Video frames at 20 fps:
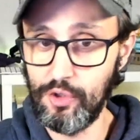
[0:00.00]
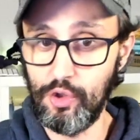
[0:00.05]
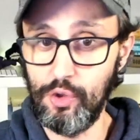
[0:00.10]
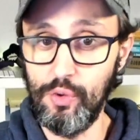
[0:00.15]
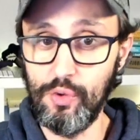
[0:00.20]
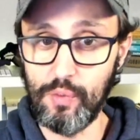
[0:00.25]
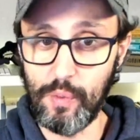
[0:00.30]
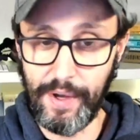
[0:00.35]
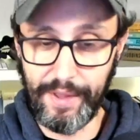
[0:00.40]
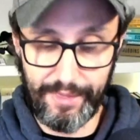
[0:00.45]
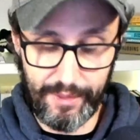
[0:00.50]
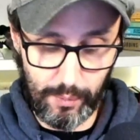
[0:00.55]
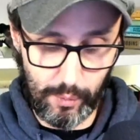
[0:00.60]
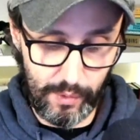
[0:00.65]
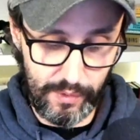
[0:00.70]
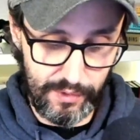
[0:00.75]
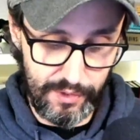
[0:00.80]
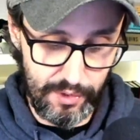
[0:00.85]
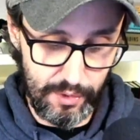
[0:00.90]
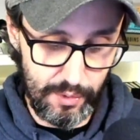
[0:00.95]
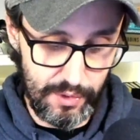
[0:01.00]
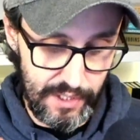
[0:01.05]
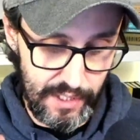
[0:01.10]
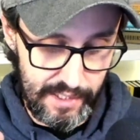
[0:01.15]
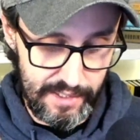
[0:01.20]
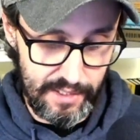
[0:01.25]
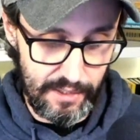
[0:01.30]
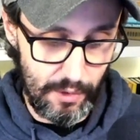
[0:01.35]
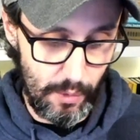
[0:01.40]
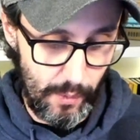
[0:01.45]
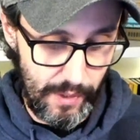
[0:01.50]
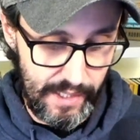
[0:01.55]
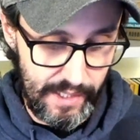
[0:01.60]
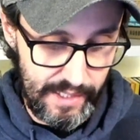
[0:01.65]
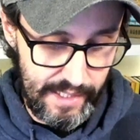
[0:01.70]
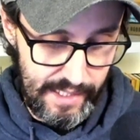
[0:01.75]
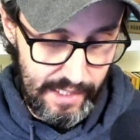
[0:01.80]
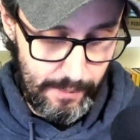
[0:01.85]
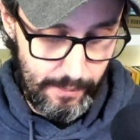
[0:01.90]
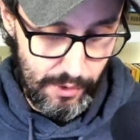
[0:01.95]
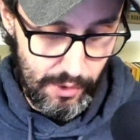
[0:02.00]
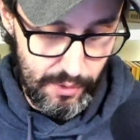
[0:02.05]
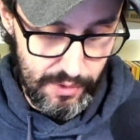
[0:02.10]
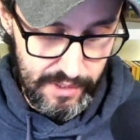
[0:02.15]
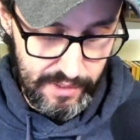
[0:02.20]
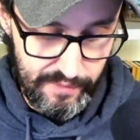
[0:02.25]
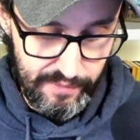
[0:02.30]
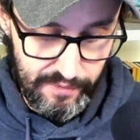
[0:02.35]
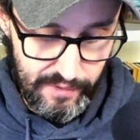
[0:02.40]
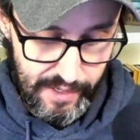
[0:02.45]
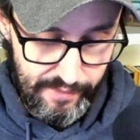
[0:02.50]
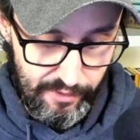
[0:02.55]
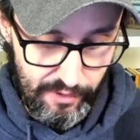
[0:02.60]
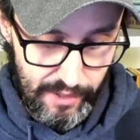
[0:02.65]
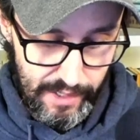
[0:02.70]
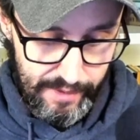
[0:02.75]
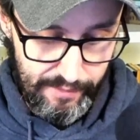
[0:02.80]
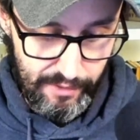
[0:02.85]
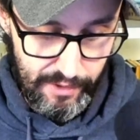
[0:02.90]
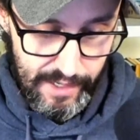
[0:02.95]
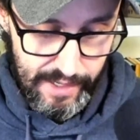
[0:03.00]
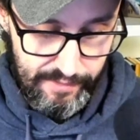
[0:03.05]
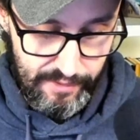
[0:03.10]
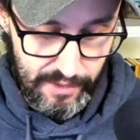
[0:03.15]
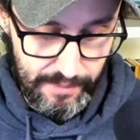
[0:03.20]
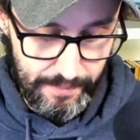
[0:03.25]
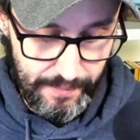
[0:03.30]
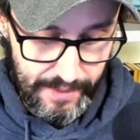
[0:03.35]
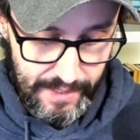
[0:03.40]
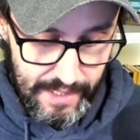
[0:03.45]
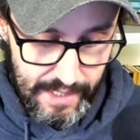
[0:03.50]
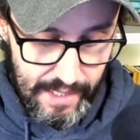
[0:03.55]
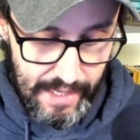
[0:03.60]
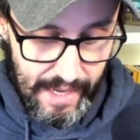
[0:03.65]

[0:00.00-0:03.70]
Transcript: choose one that will suit us and that we can keep using forever and ever and ever.